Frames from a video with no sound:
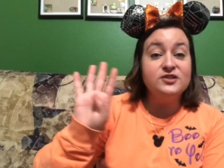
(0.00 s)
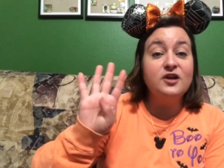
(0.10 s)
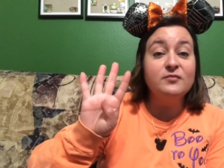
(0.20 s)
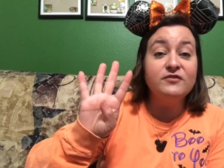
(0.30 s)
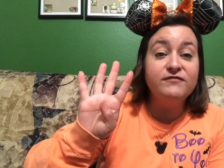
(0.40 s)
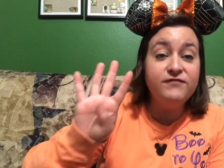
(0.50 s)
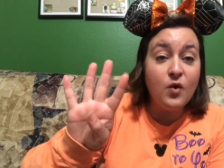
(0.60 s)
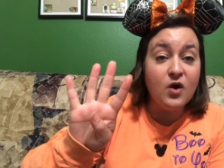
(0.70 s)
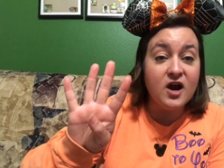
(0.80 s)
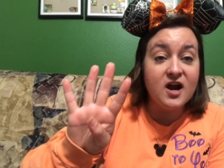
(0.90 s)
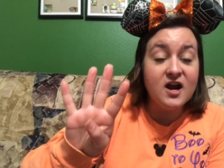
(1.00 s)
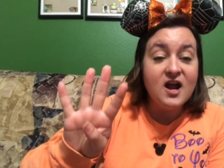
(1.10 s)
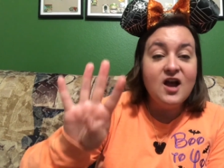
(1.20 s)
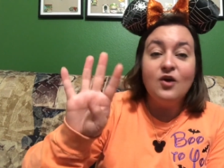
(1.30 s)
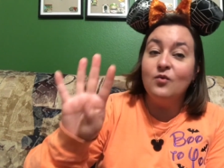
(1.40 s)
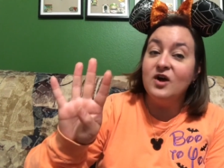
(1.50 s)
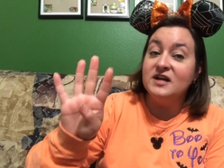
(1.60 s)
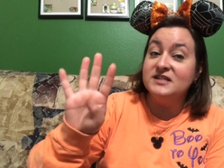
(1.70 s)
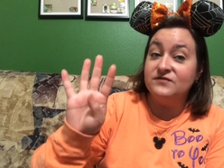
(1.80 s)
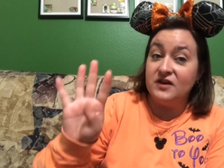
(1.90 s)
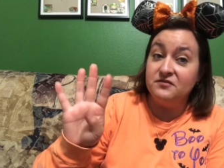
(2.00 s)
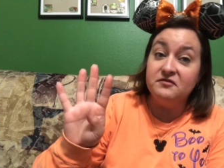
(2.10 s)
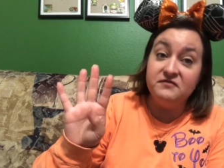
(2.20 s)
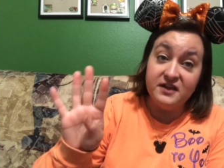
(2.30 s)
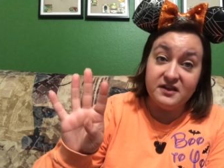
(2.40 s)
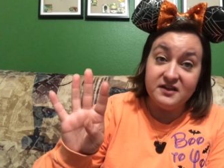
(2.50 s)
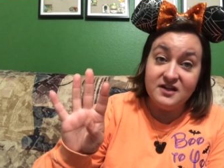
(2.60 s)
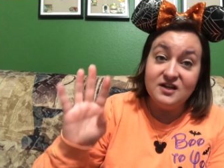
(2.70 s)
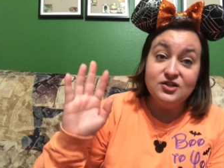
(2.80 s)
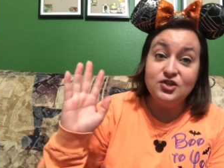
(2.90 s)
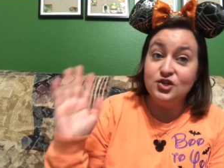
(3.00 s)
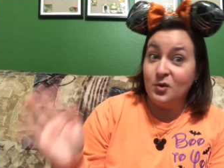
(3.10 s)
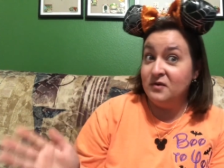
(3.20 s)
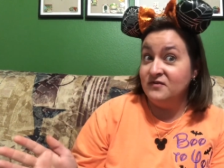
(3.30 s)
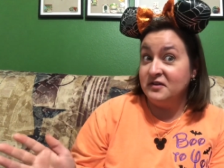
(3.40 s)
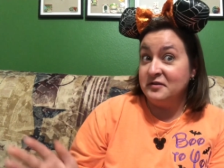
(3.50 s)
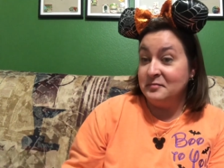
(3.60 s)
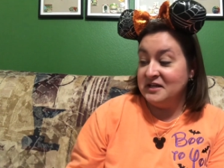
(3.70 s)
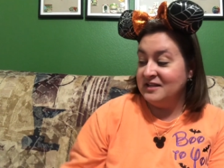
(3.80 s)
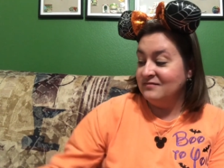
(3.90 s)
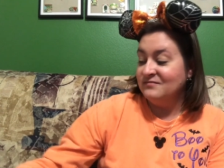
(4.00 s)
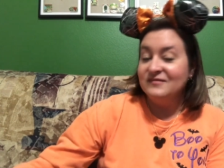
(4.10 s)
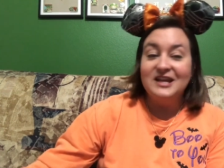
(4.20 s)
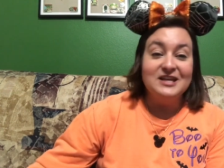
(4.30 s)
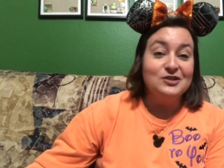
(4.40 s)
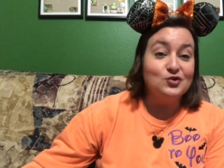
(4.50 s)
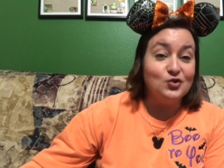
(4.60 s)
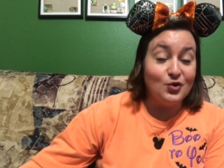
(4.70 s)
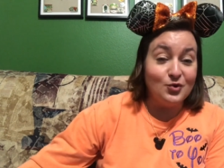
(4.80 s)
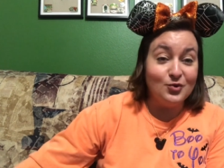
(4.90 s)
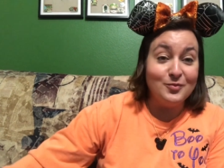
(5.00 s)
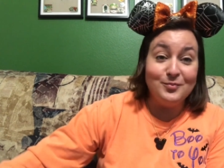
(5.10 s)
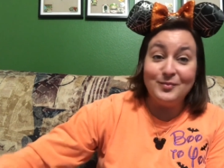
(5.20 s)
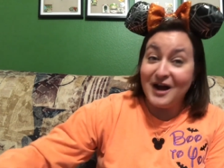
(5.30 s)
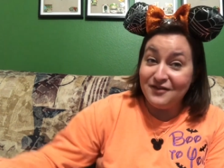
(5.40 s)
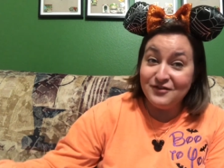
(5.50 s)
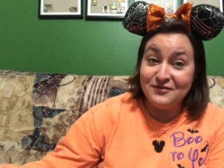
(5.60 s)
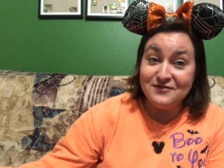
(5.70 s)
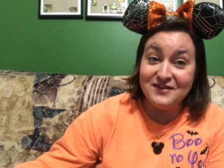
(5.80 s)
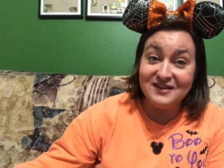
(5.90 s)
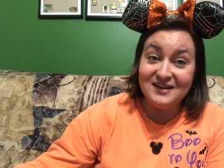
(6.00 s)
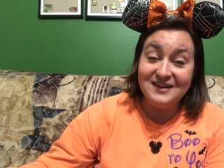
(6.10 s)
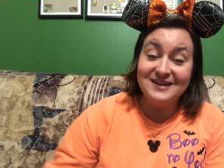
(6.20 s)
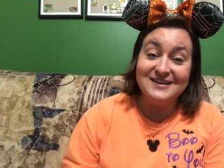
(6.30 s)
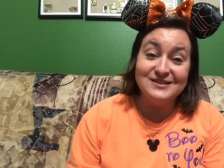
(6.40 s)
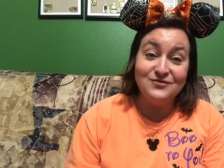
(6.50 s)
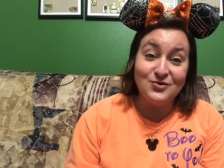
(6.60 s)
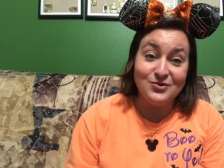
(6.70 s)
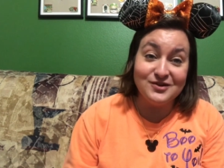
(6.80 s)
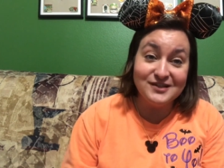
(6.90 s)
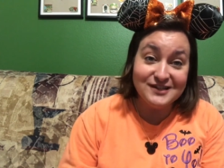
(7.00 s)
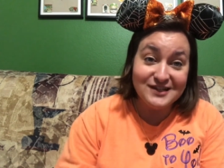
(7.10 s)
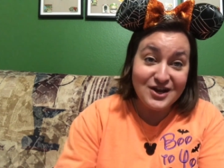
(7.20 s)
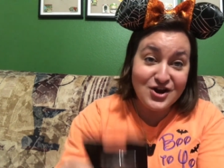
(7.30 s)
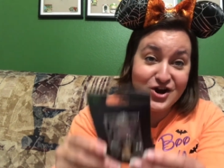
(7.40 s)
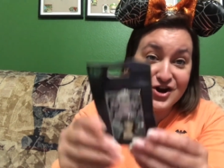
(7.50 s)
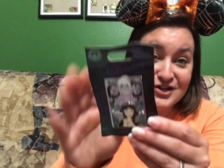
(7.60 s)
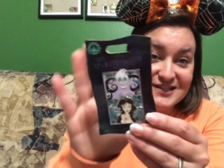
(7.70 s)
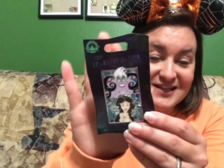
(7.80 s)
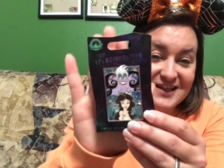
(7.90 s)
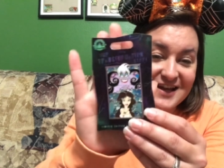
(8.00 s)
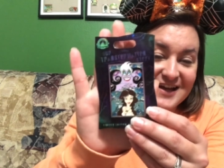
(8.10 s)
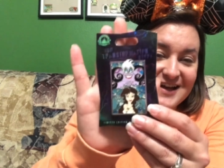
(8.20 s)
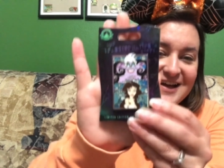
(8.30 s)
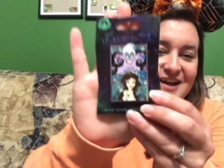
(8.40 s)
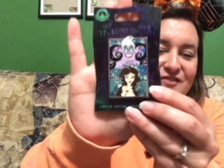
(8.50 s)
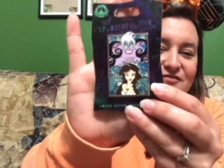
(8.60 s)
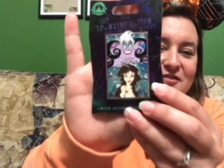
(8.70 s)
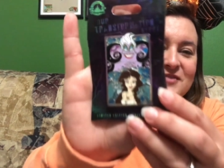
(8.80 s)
number 4 was favorite villain. Show a villain pin. So my favorite villain is, of course, Ursula from